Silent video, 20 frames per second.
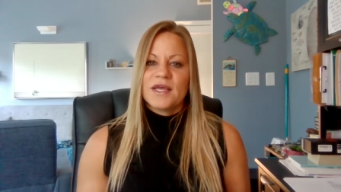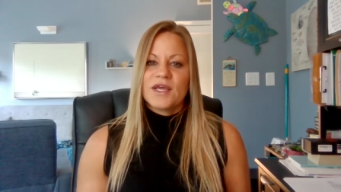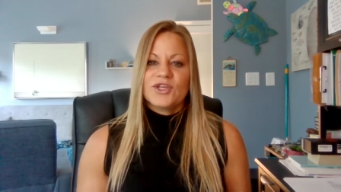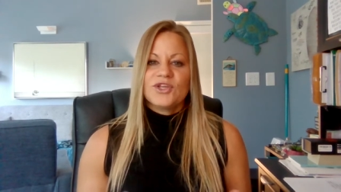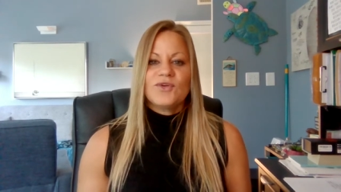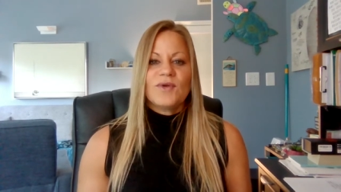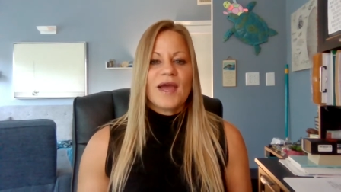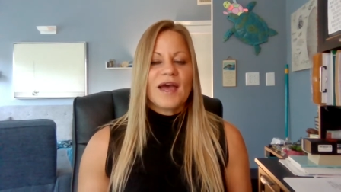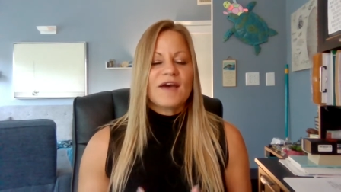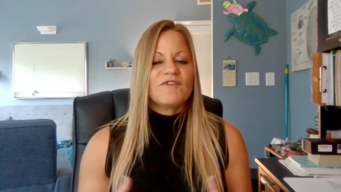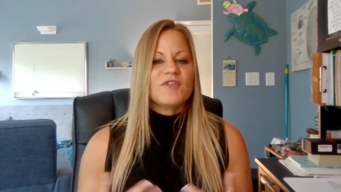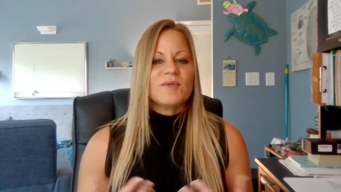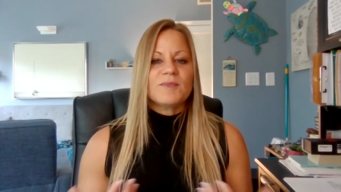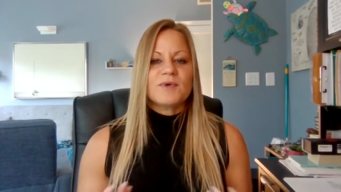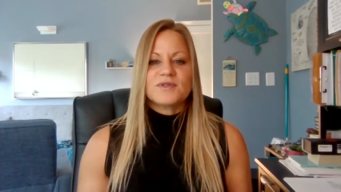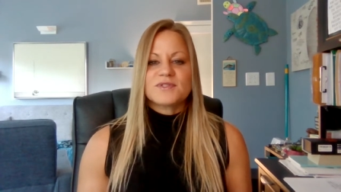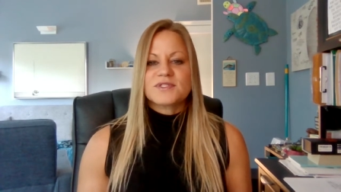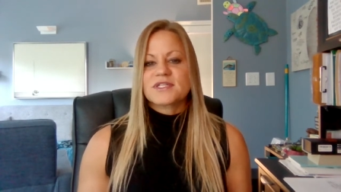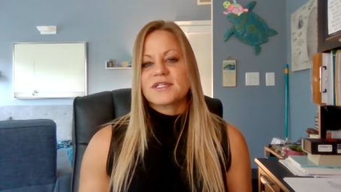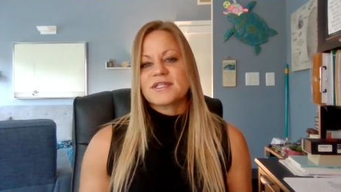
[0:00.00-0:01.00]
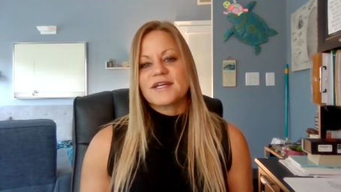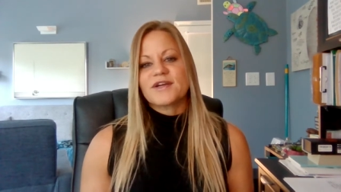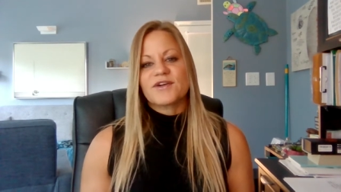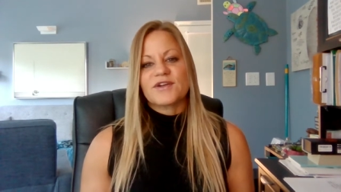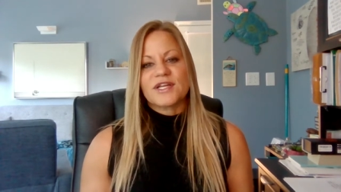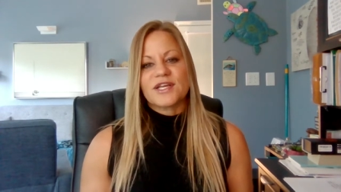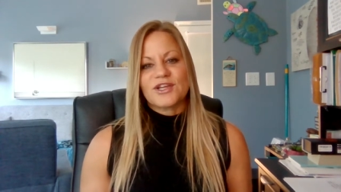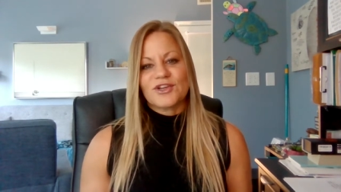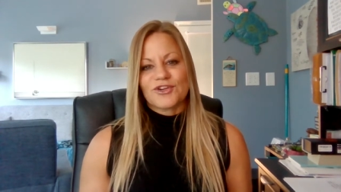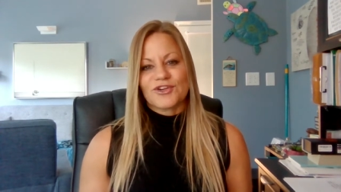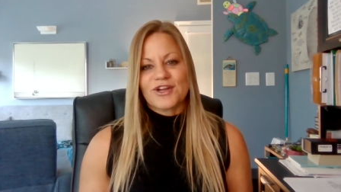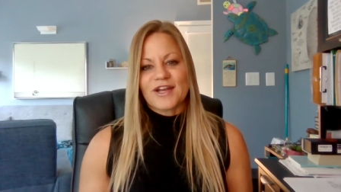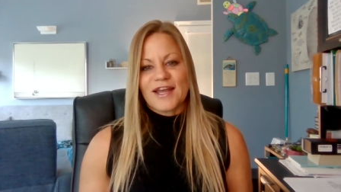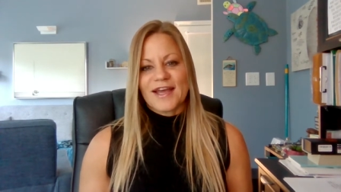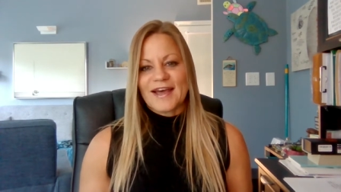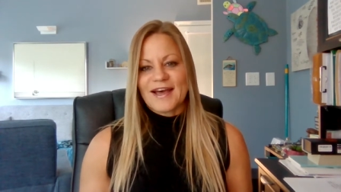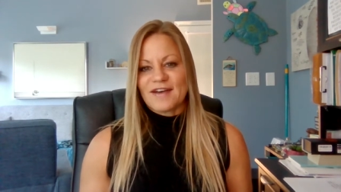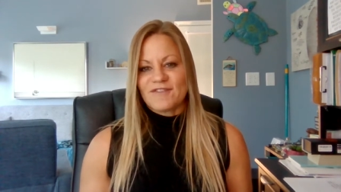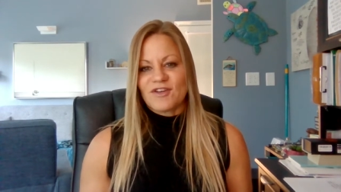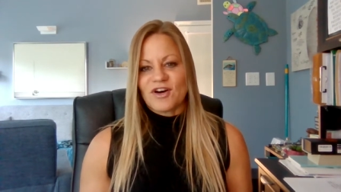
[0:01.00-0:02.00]
you have the most clarity you're going to
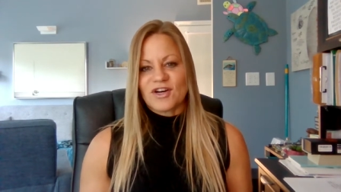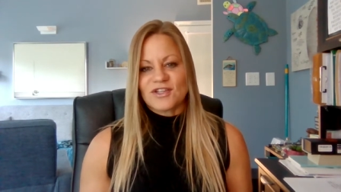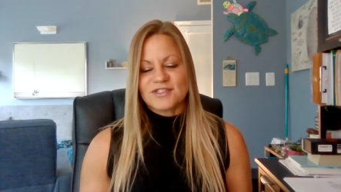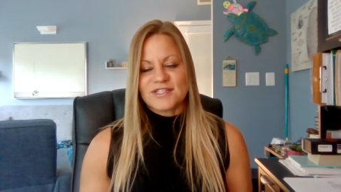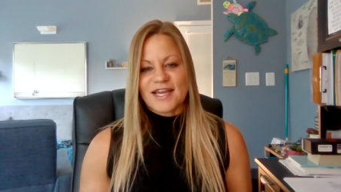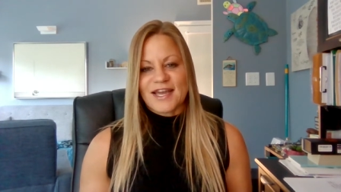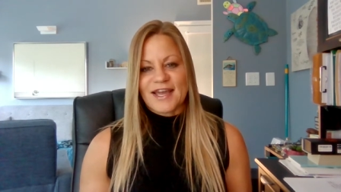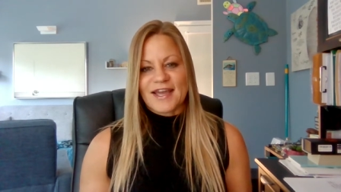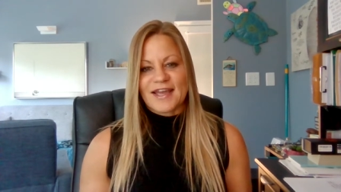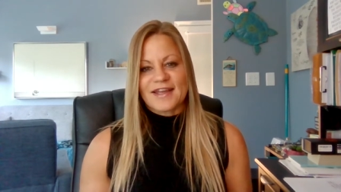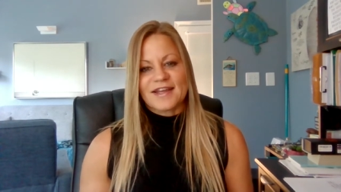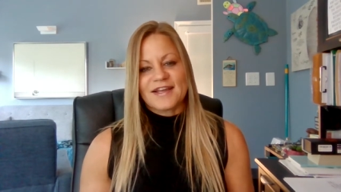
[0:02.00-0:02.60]
have all day.